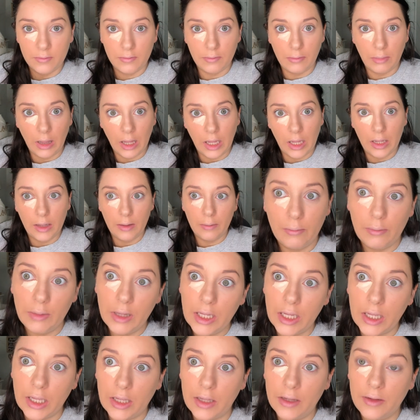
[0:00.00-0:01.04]
blah,
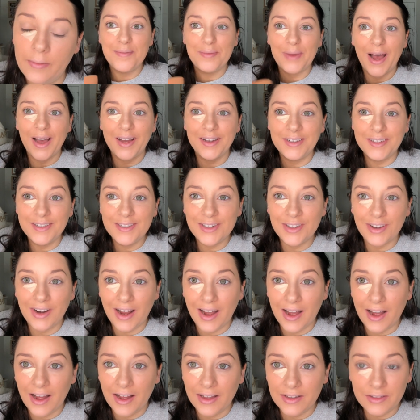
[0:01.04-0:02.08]
blah. My under
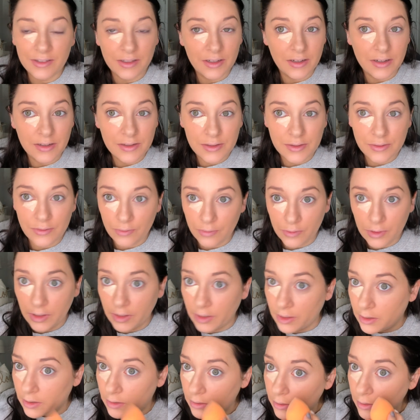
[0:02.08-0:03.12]
eye looks really
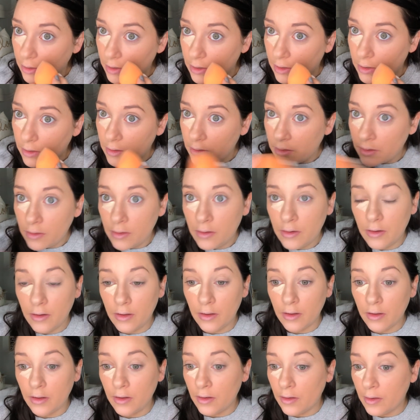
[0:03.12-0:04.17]
good.
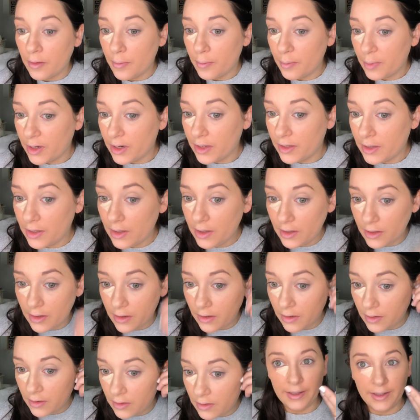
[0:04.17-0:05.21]
Um, but
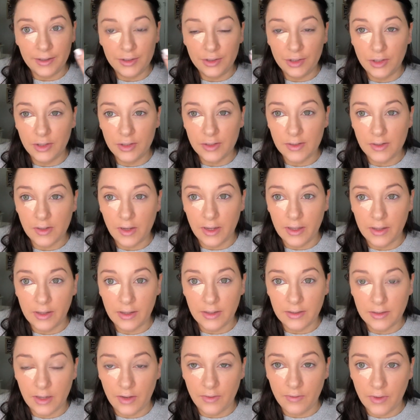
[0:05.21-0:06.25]
again, it looks like
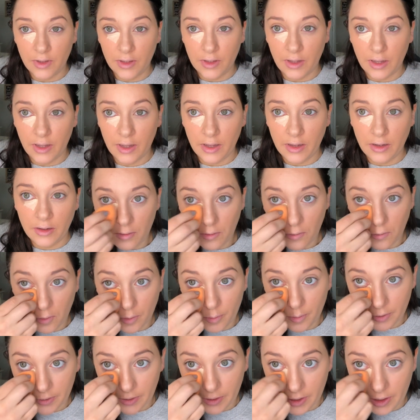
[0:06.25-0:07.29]
this. I feel like
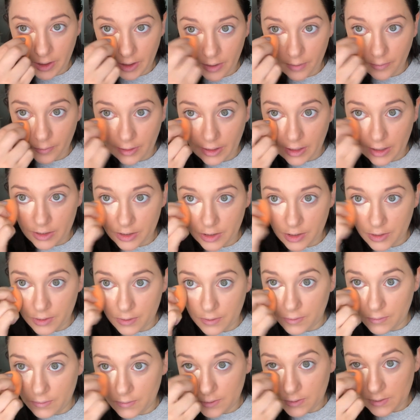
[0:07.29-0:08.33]
normally when I
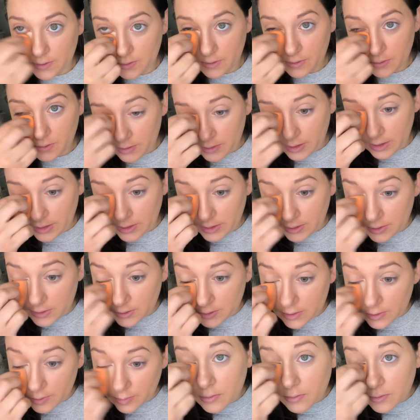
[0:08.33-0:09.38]
use
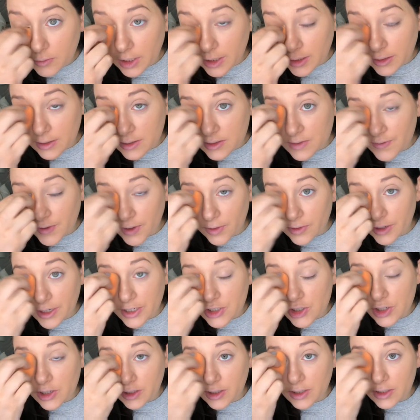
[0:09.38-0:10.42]
these, like this
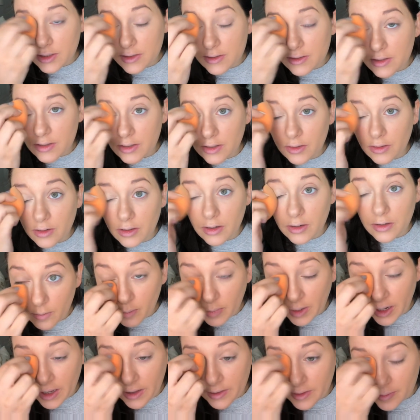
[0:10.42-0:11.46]
foundation and concealer
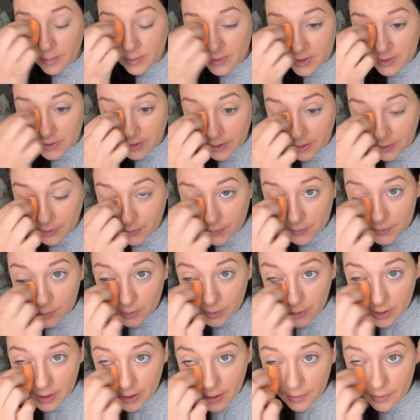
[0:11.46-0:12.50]
by themselves
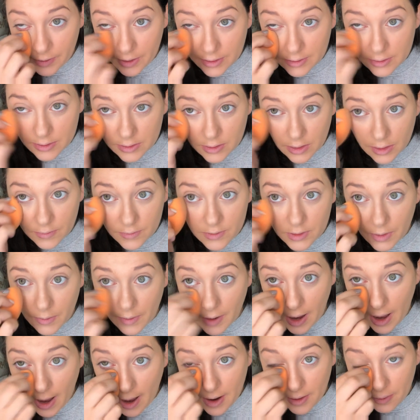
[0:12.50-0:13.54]
without that stuff. So
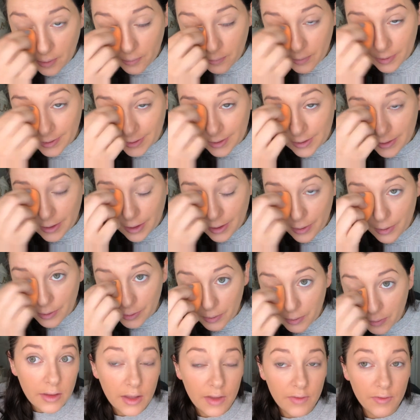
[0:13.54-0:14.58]
I don't really know
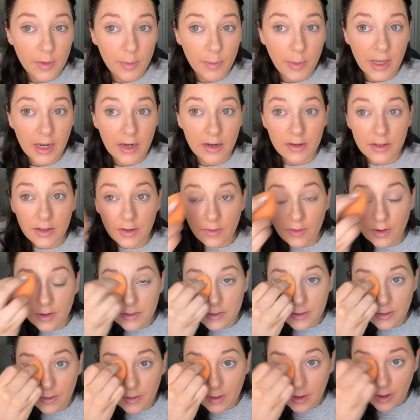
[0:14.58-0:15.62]
if it made a difference
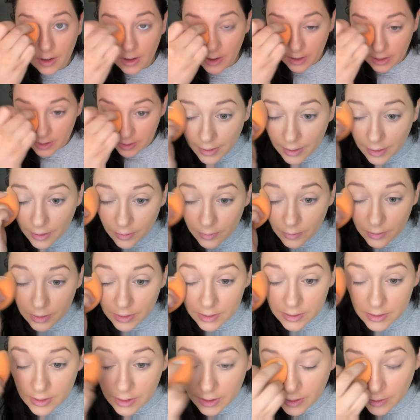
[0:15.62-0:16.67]
or not. Can't really
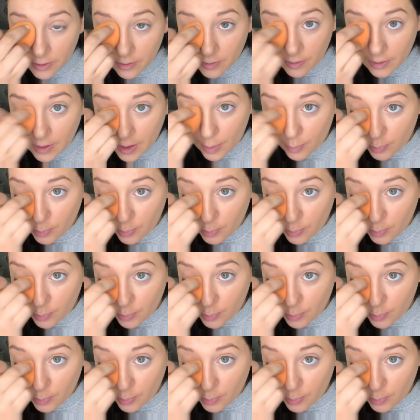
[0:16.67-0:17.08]
tell. I